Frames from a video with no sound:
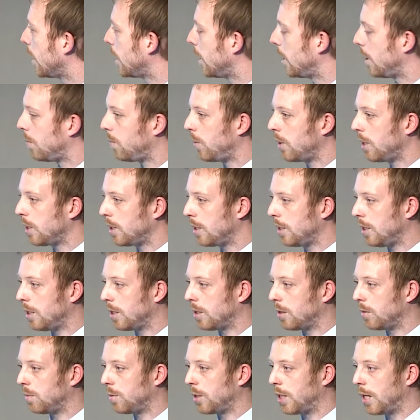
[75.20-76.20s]
that ability
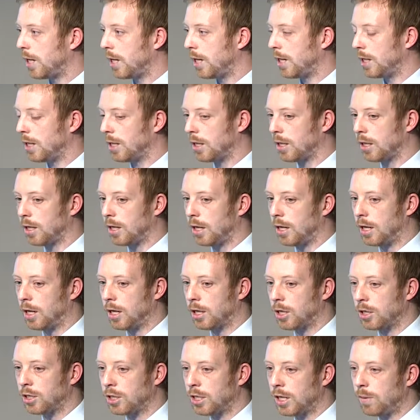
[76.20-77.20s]
to obtain
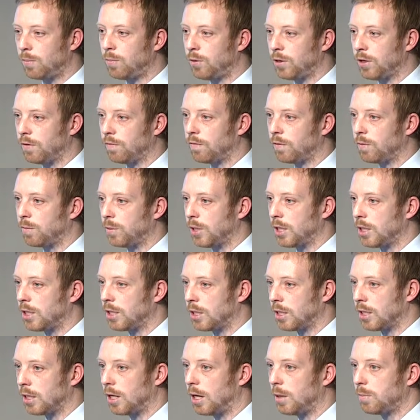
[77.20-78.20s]
contemporary
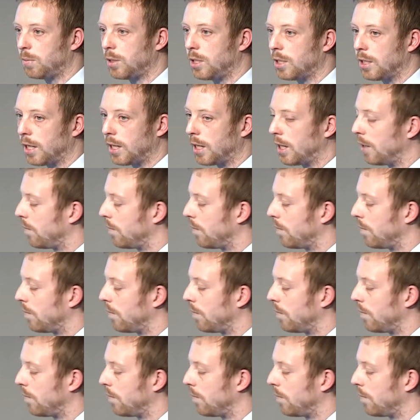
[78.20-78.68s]
information, up-to-date